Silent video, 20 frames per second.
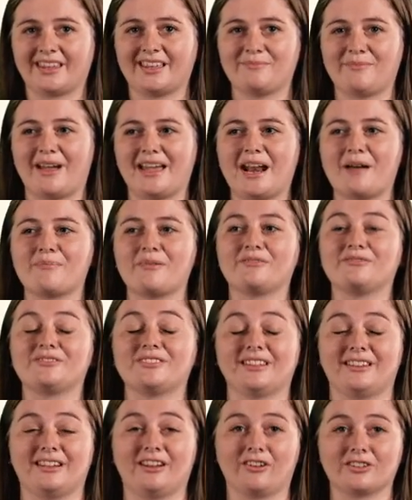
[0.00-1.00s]
made up of
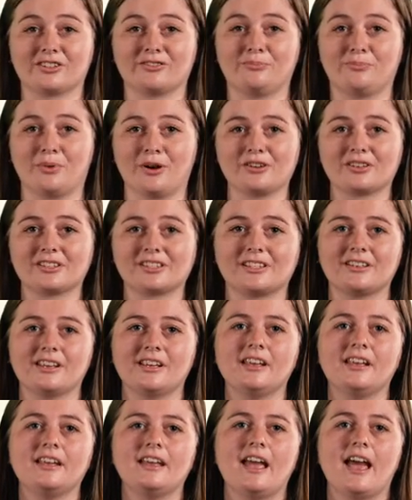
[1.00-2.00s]
lots of books.
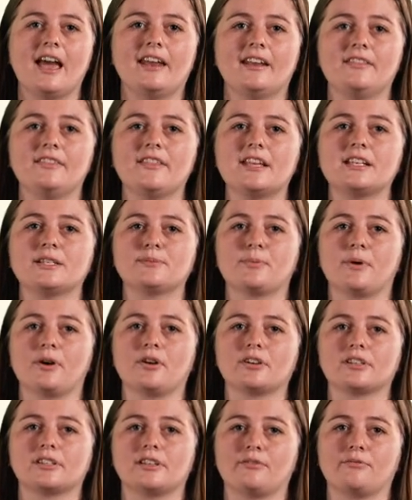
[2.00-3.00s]
And in these
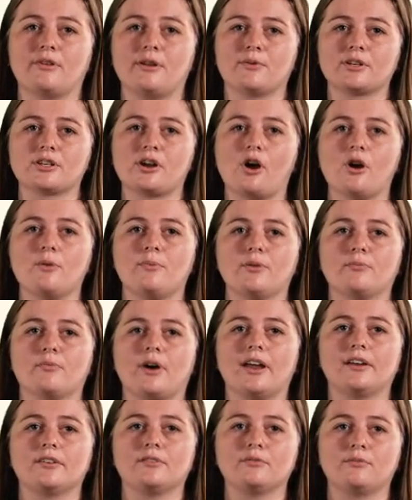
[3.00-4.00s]
books, if we were to open
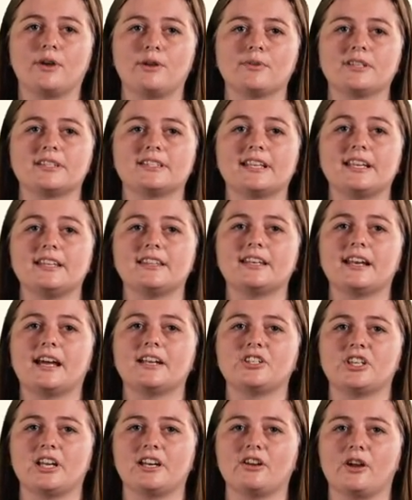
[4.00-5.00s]
one, we would see that our
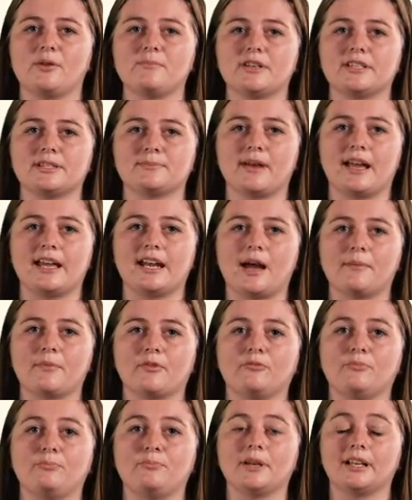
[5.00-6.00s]
genome is made up
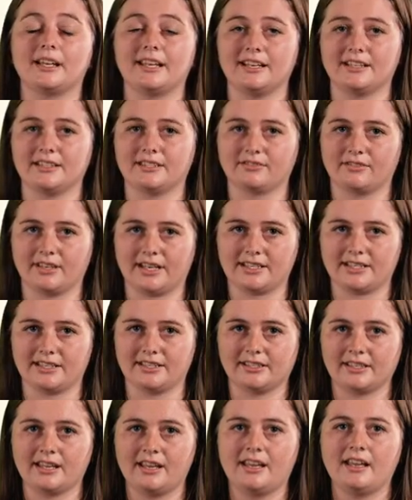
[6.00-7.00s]
of billions of
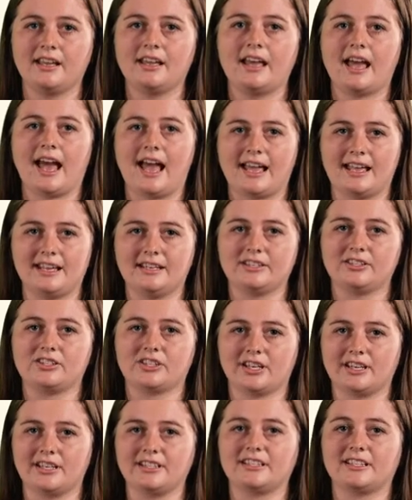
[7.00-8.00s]
letters. A's,
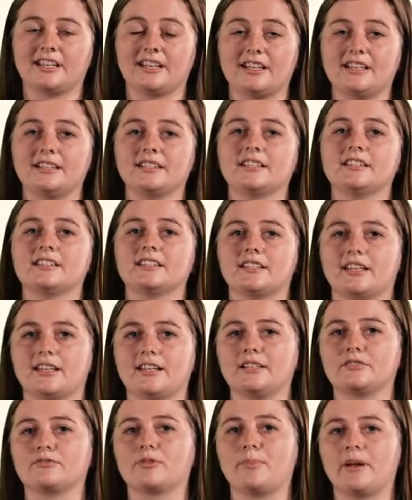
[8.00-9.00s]
G's, T's and
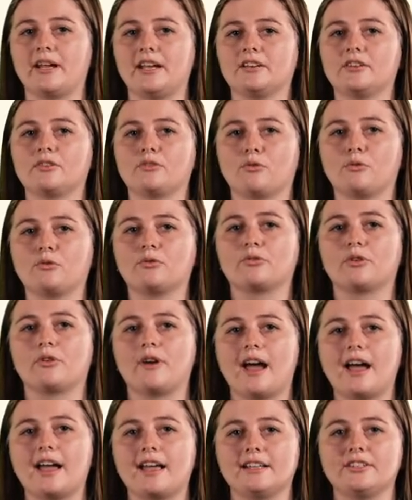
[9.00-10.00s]
C's repeated all
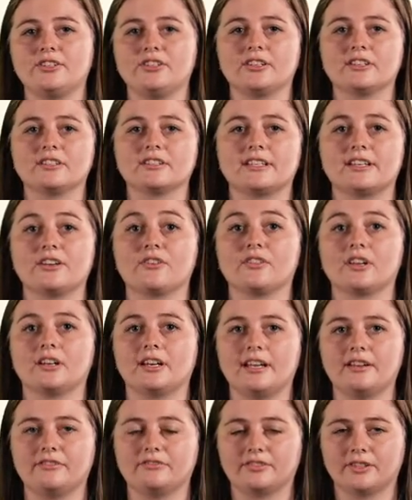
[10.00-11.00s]
throughout, as you can see on the
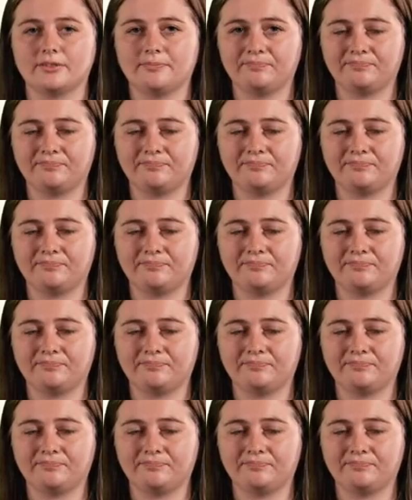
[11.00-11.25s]
left.